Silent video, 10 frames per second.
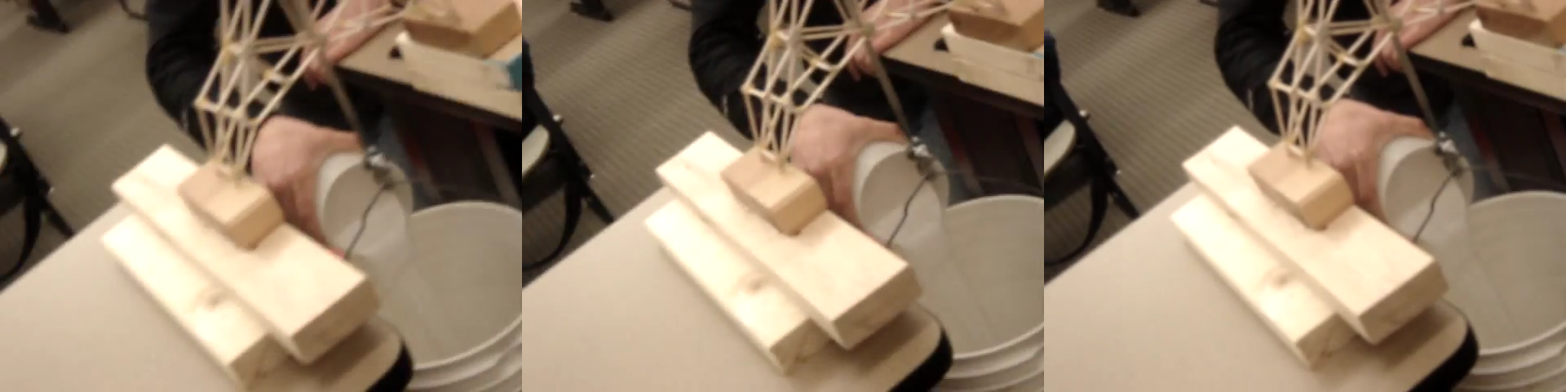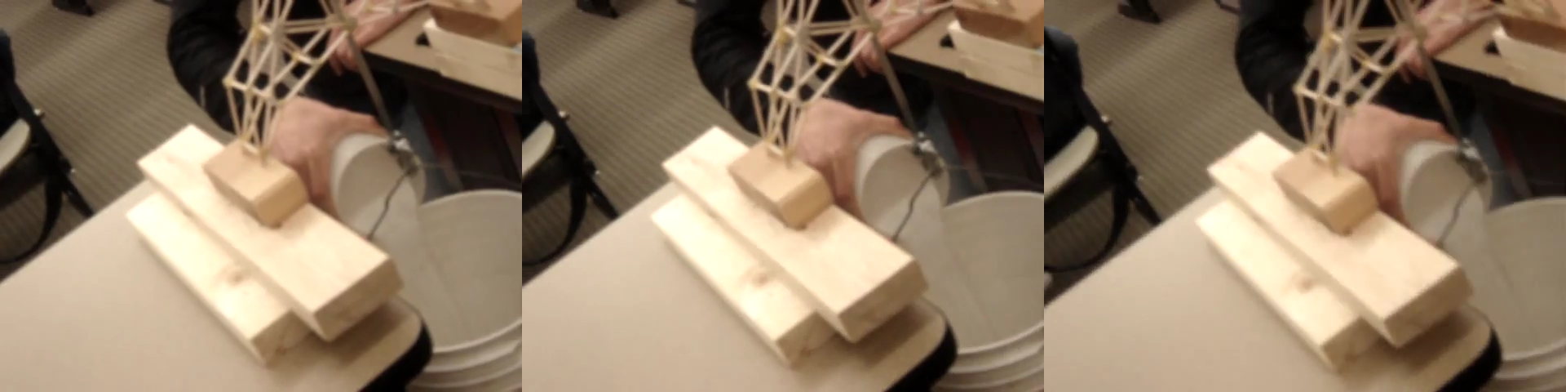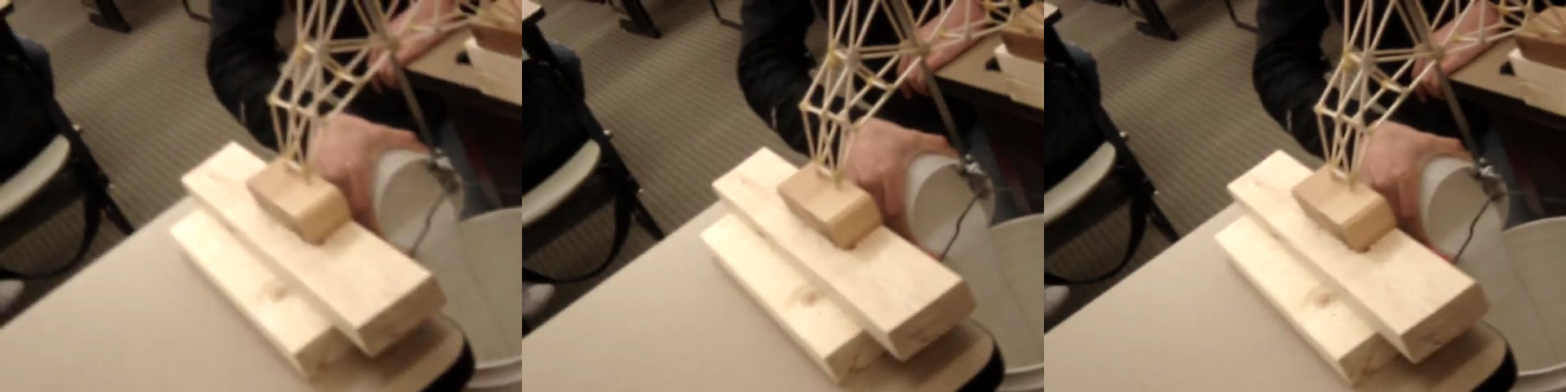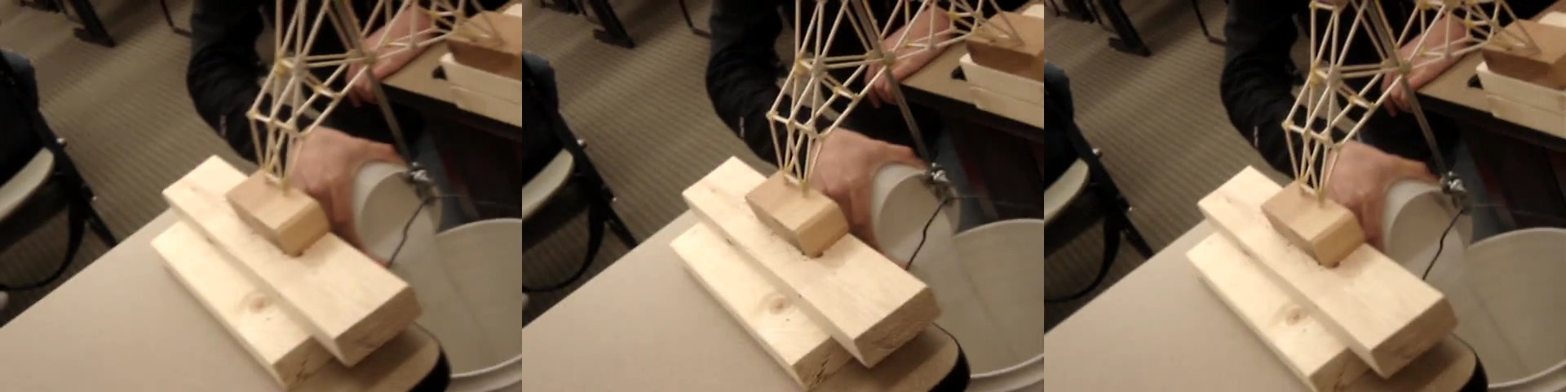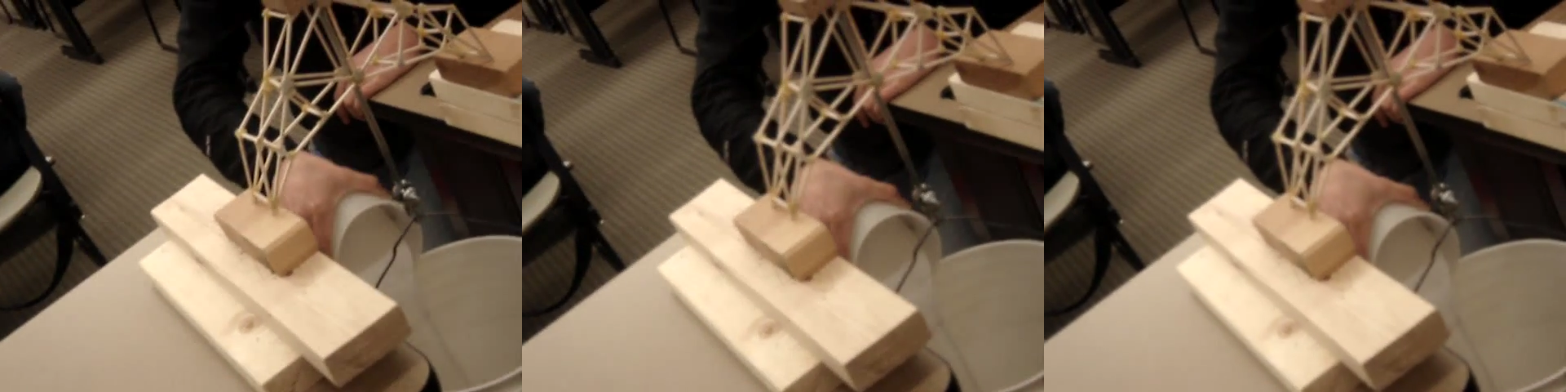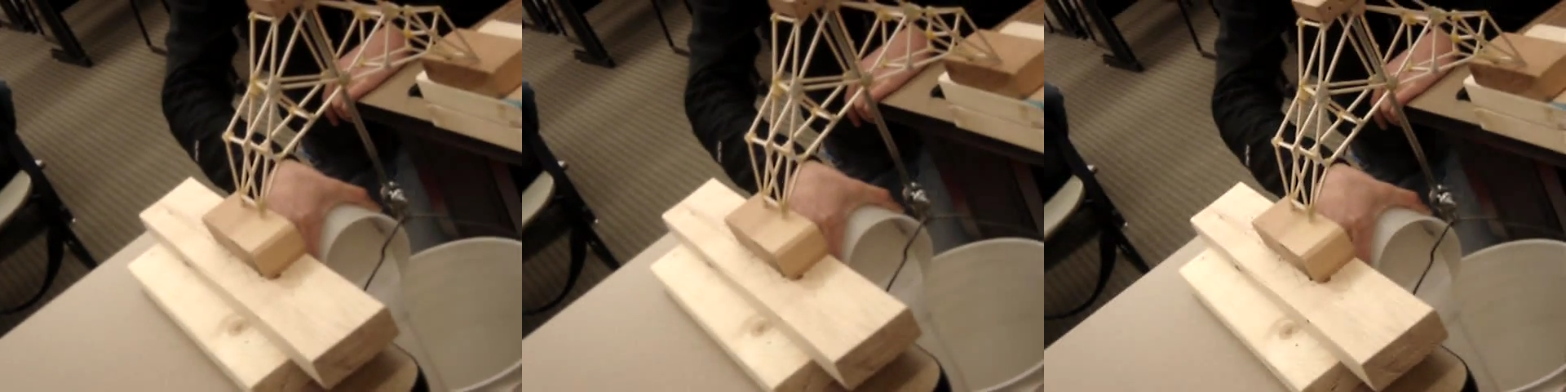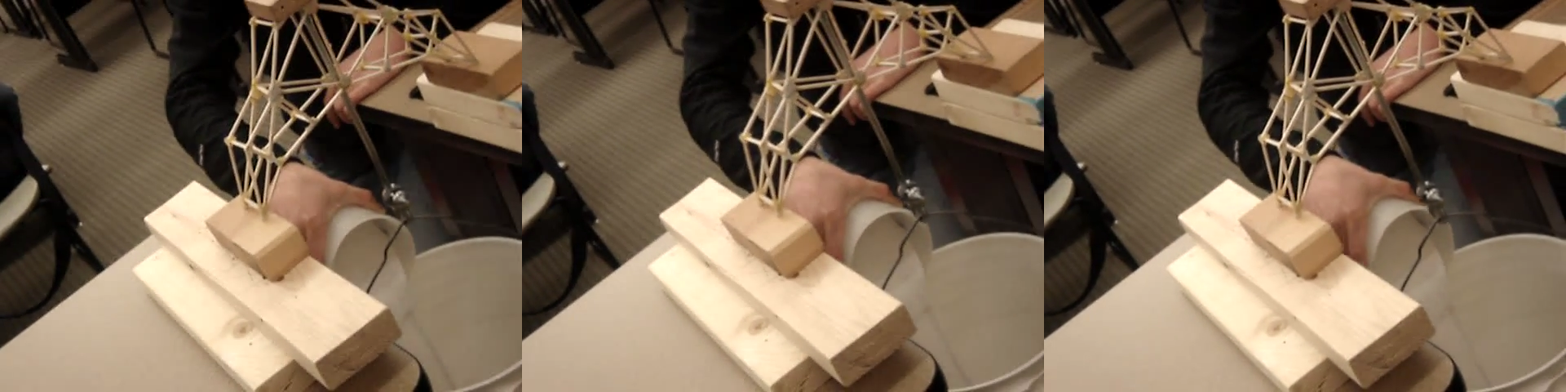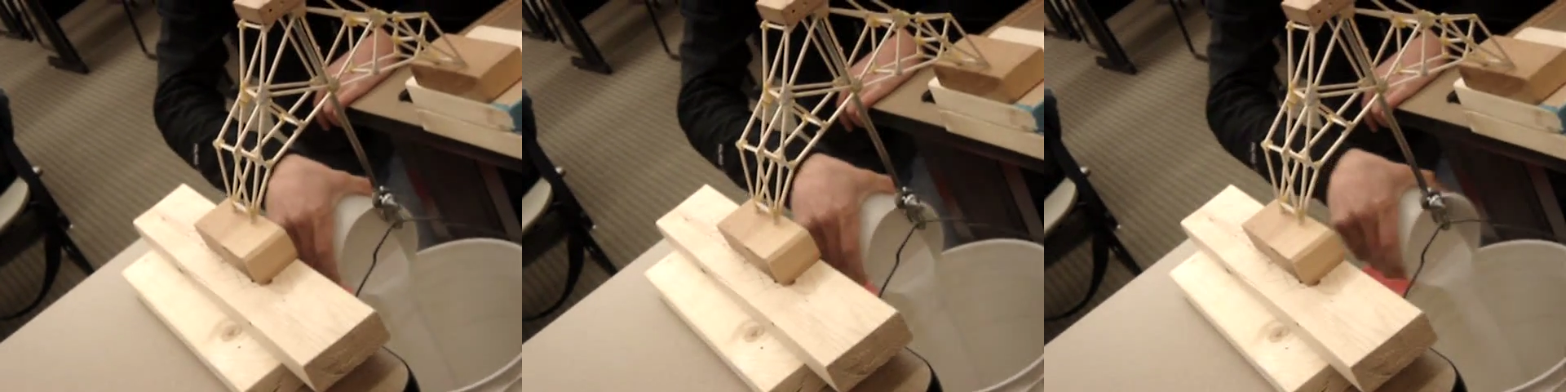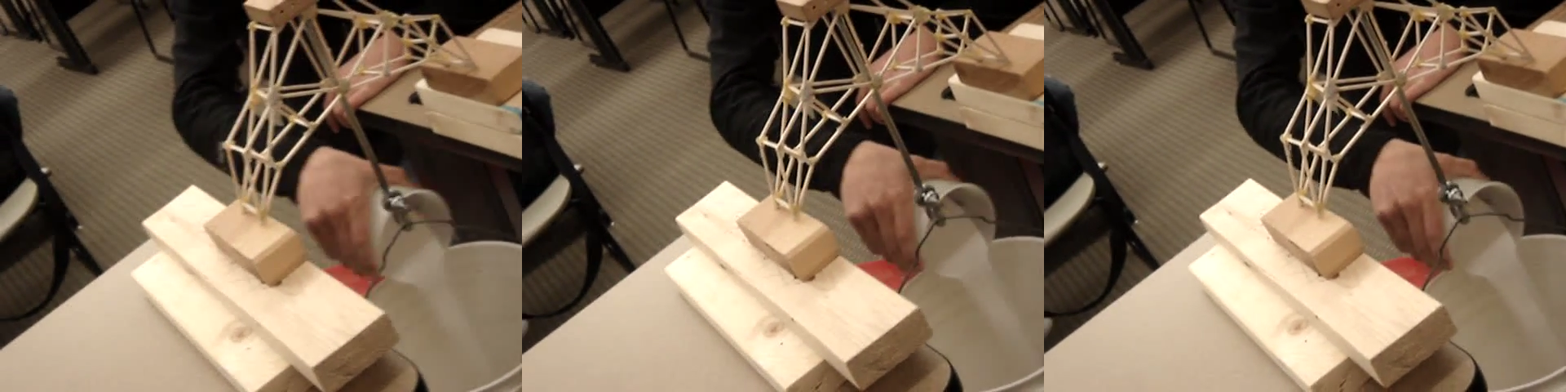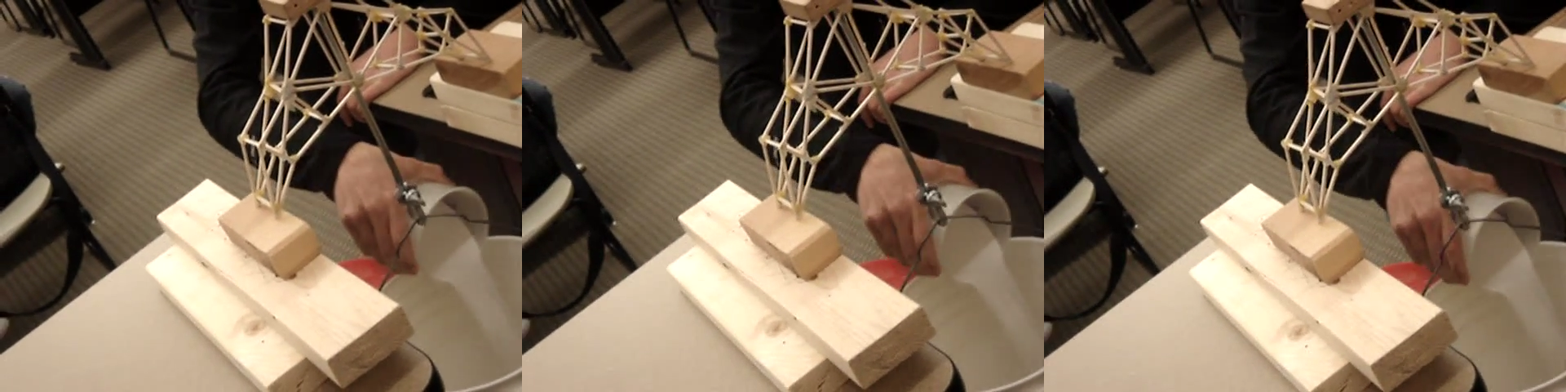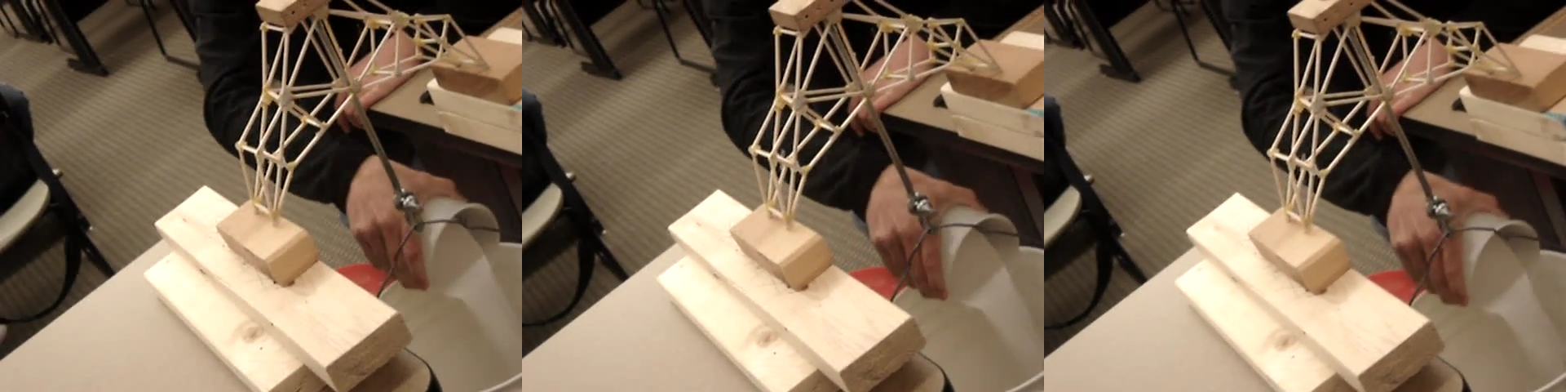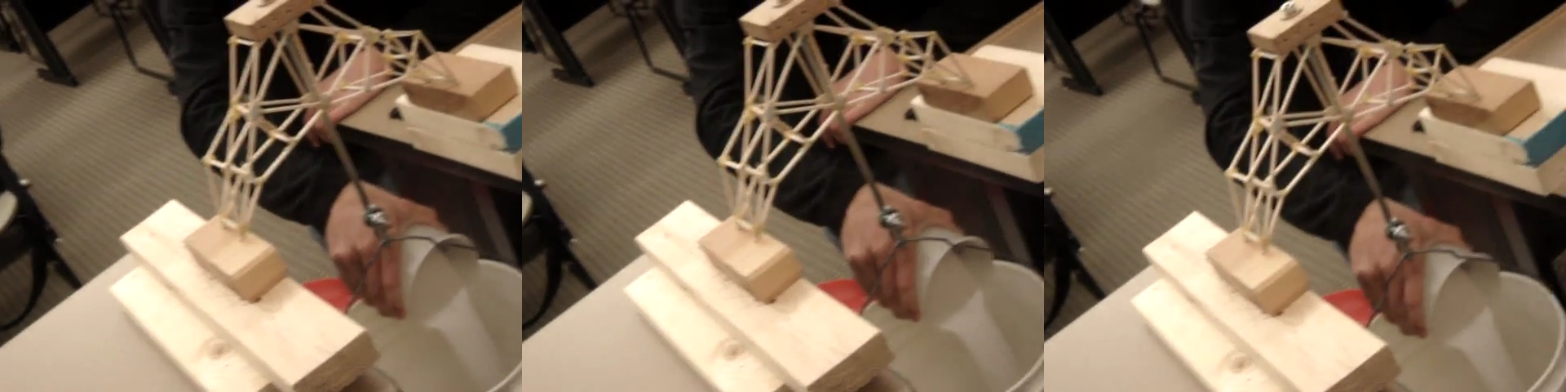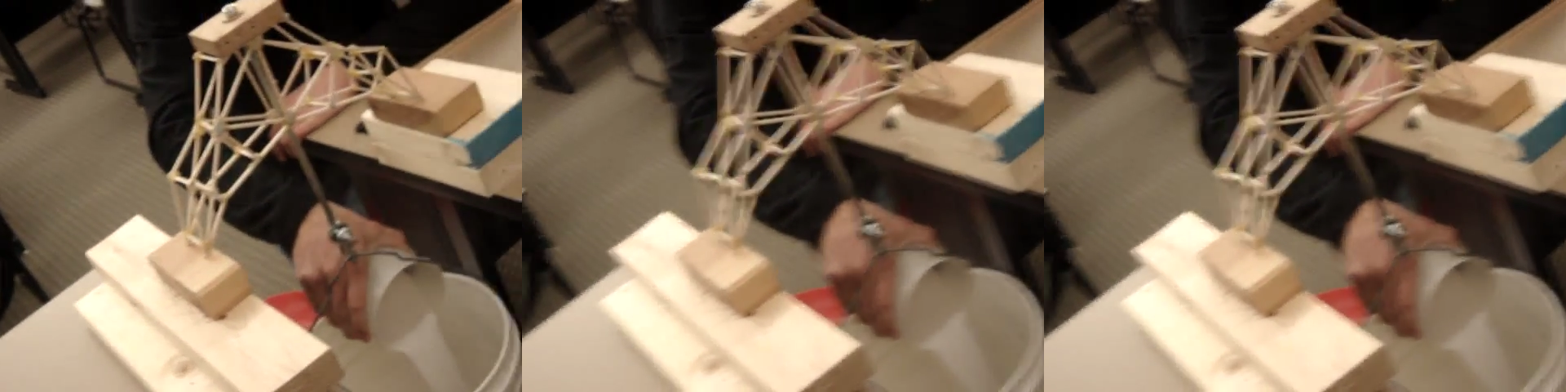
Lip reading: Nobody's mouth can be seen.